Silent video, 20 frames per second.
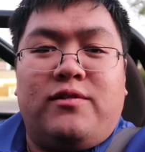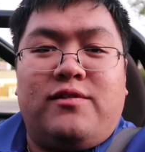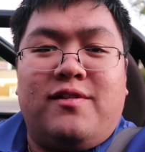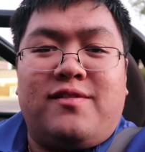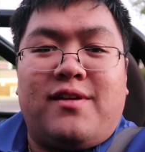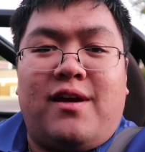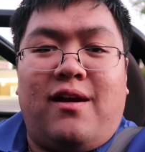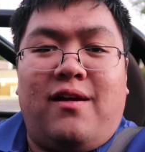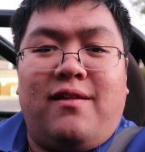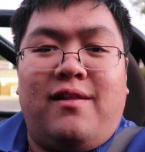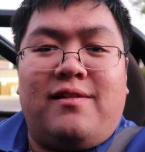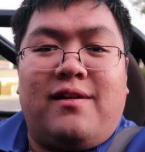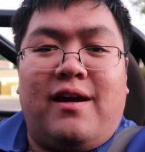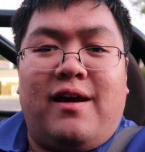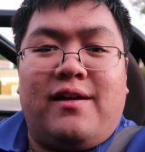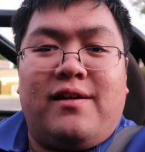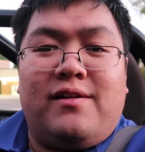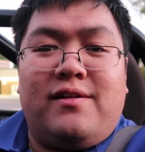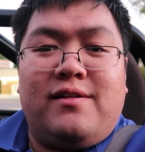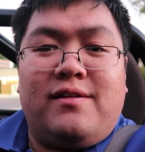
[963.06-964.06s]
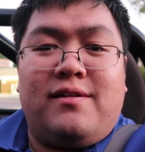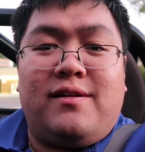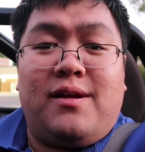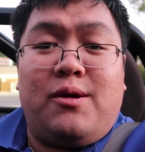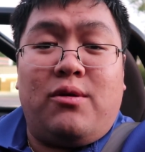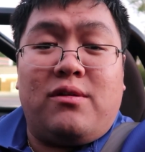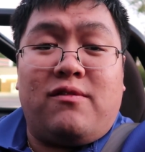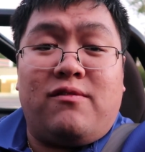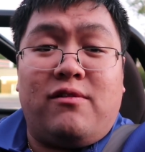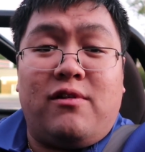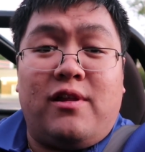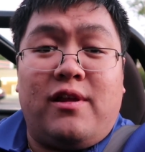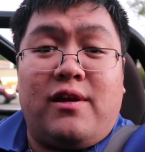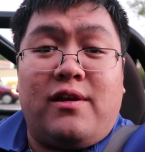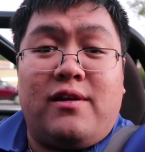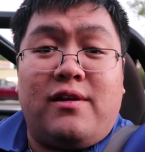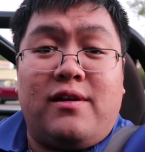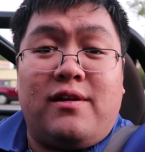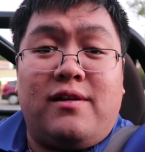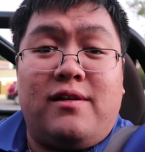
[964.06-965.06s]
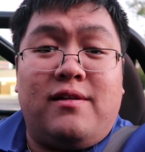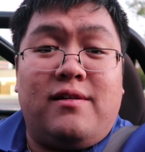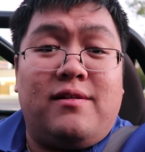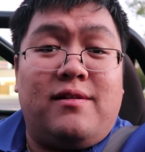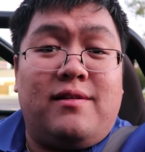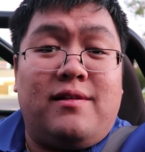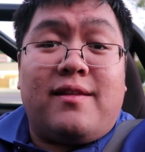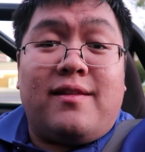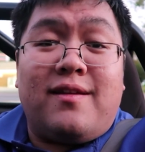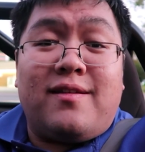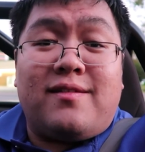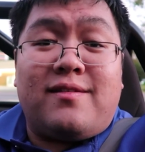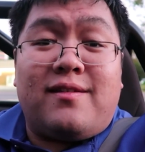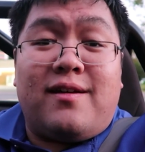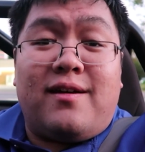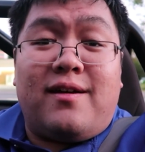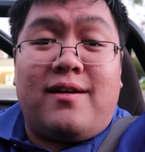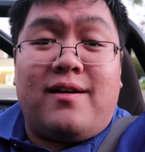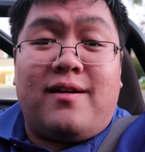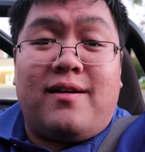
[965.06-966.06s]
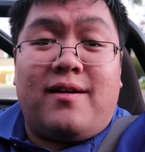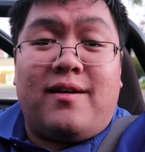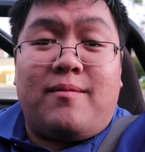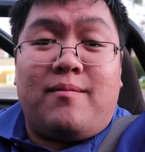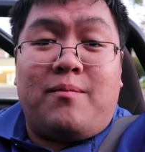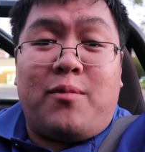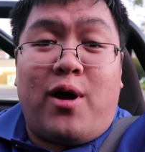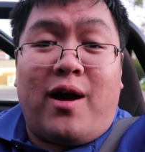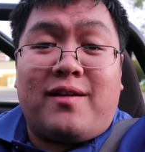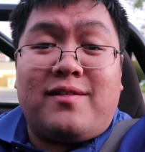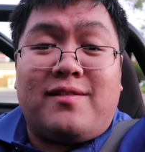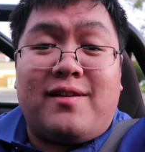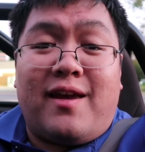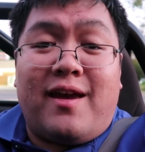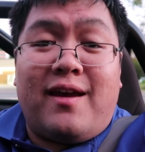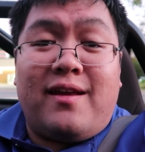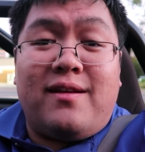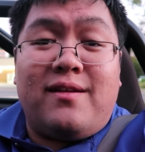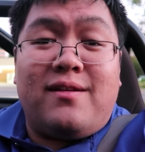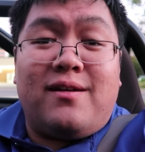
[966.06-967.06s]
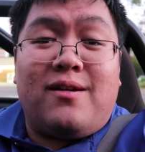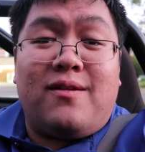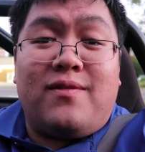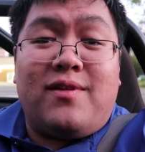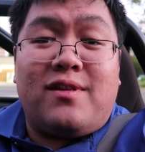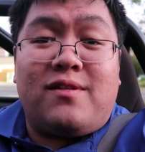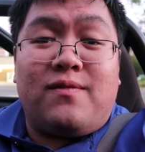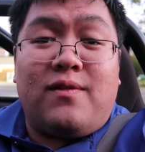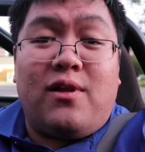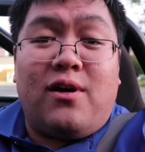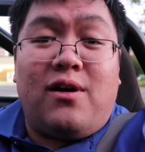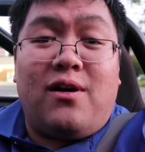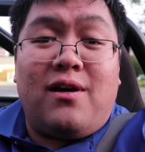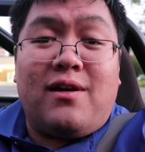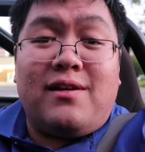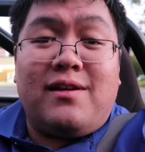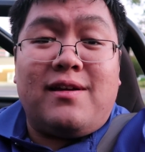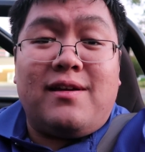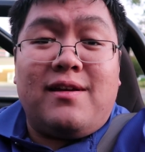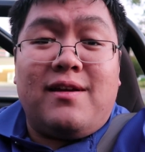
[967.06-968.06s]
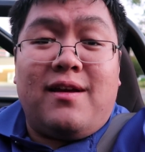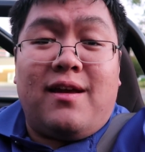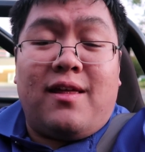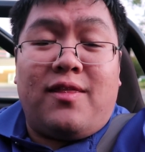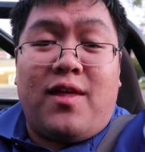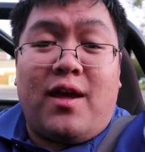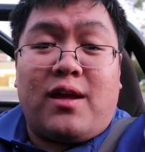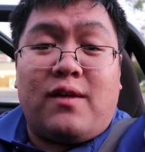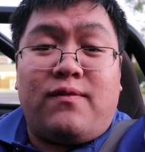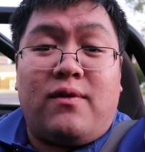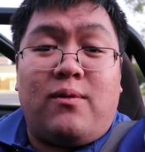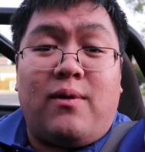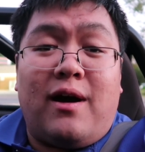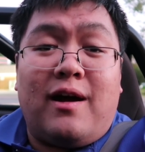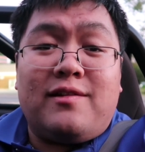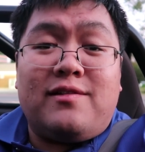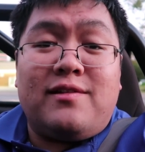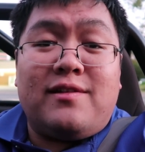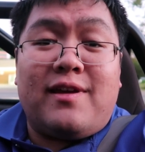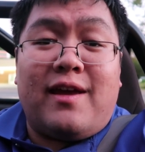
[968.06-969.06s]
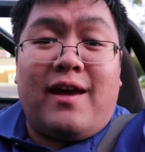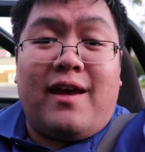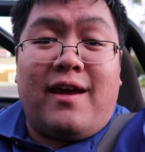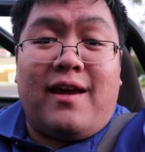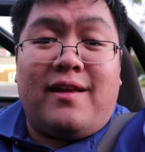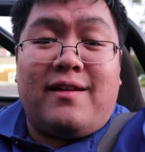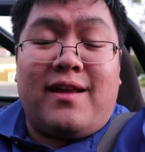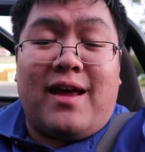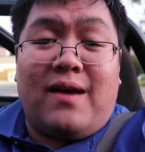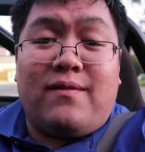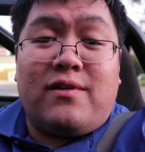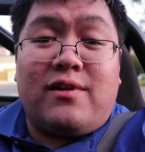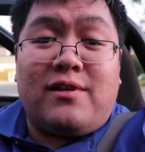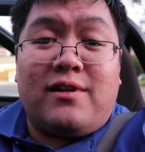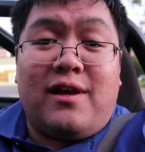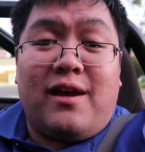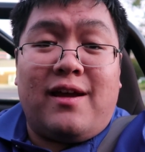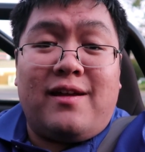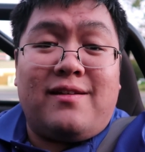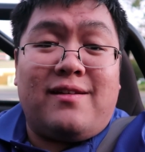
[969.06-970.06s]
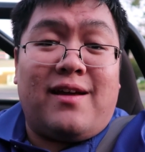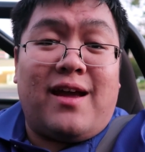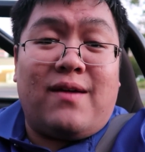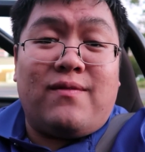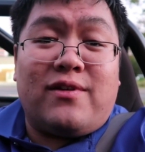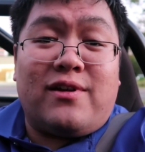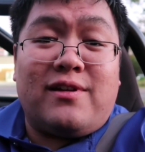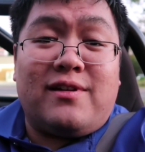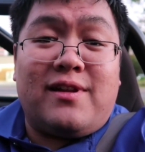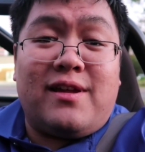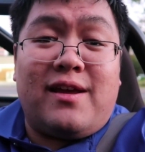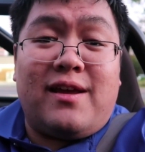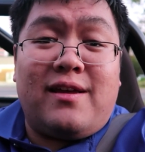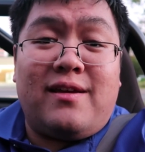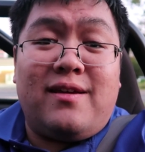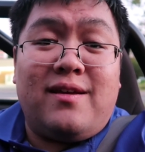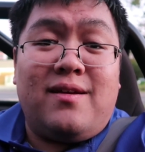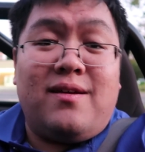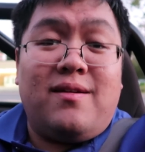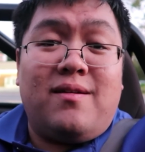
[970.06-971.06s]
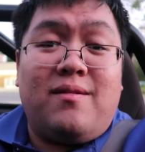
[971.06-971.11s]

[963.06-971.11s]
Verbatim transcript: We're just out of the diner. It was really good. This is uh, marks the end of this vlog. Thank you for watching and have a good night. Have a good day.